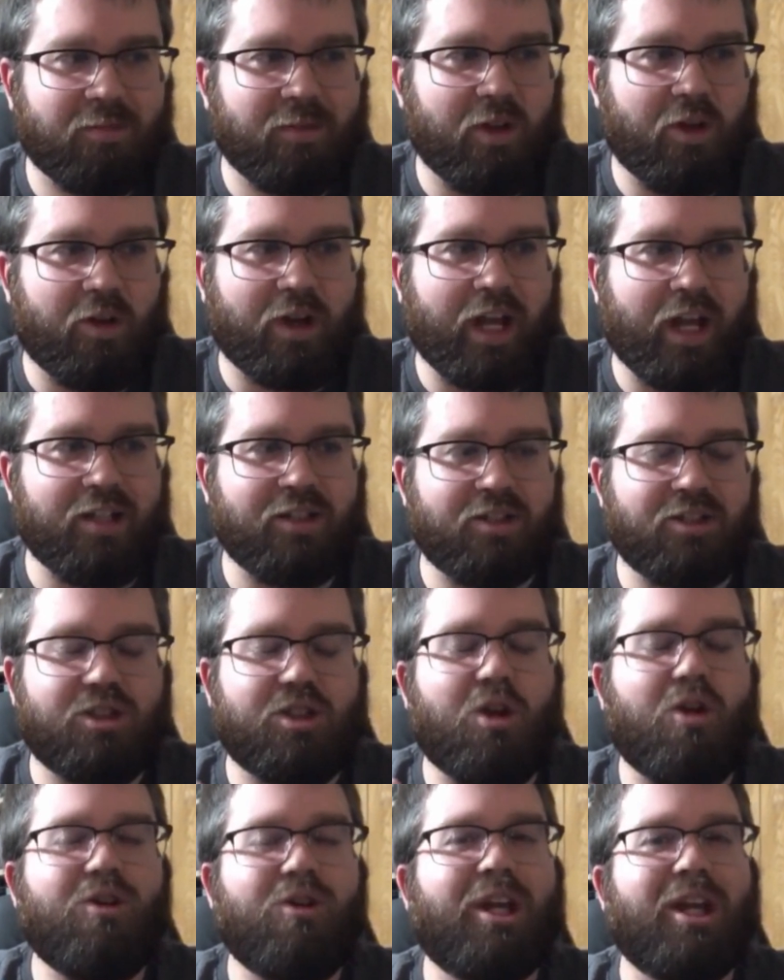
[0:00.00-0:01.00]
Okay,
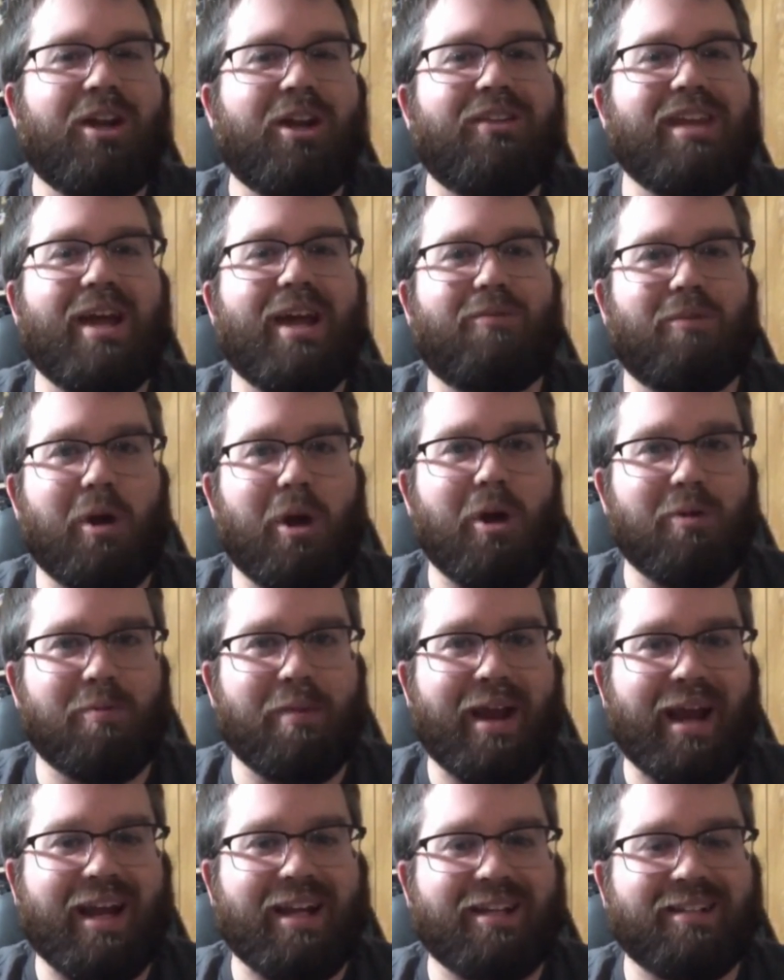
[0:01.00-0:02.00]
don't get on that road,
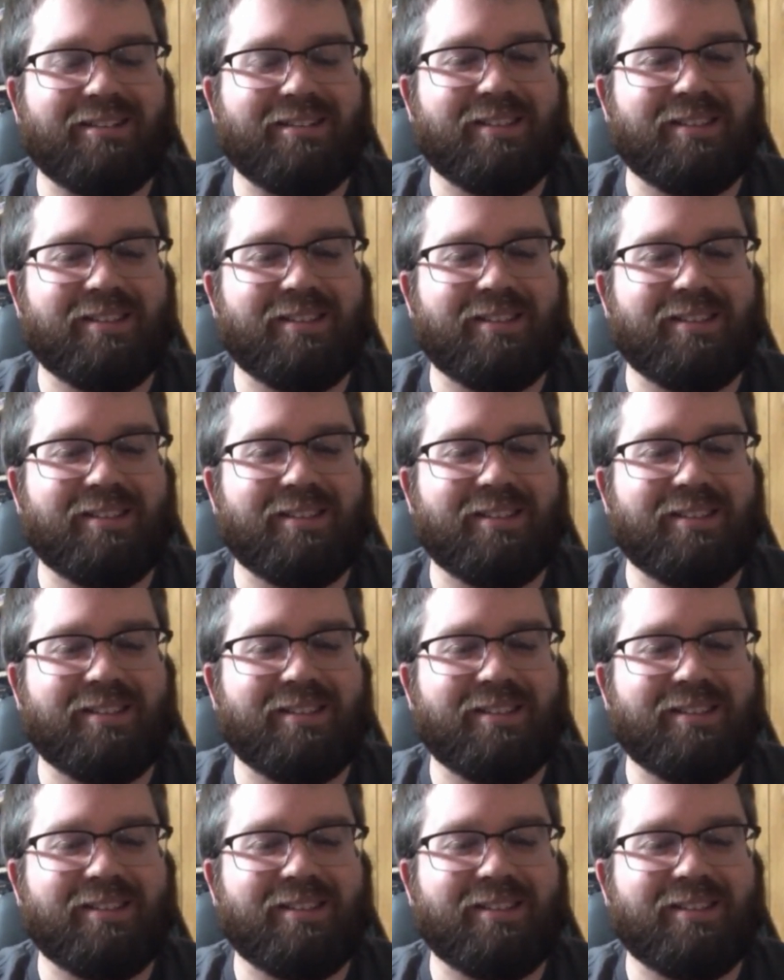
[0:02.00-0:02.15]
man.